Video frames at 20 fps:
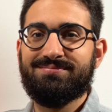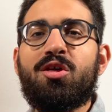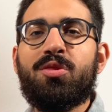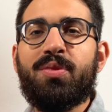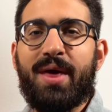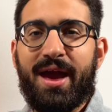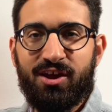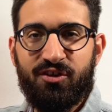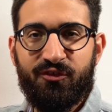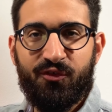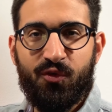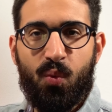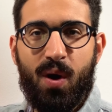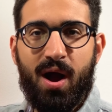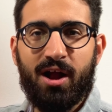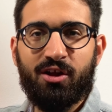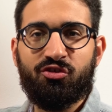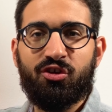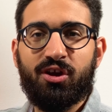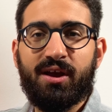Thank you for
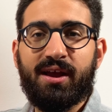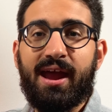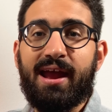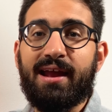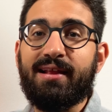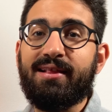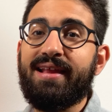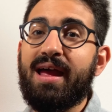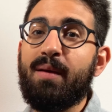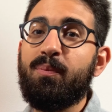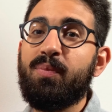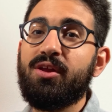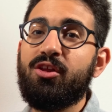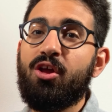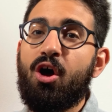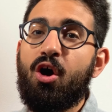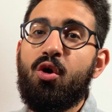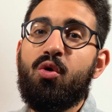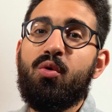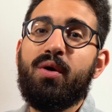watching and let me
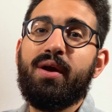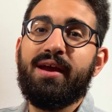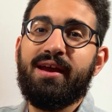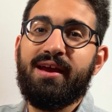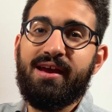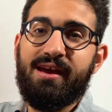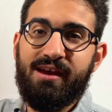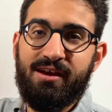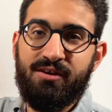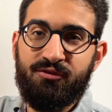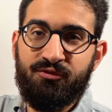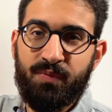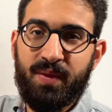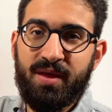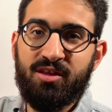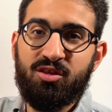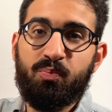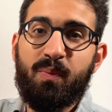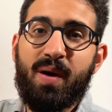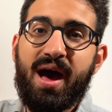know if
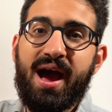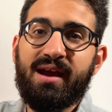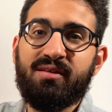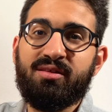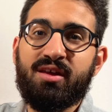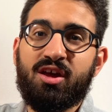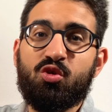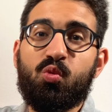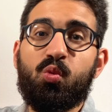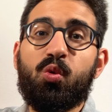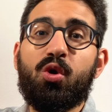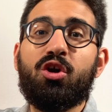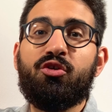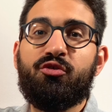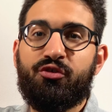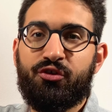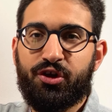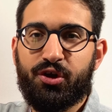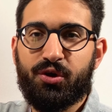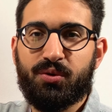this bias has worked
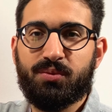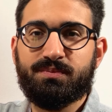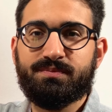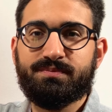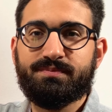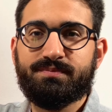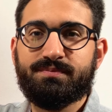for you.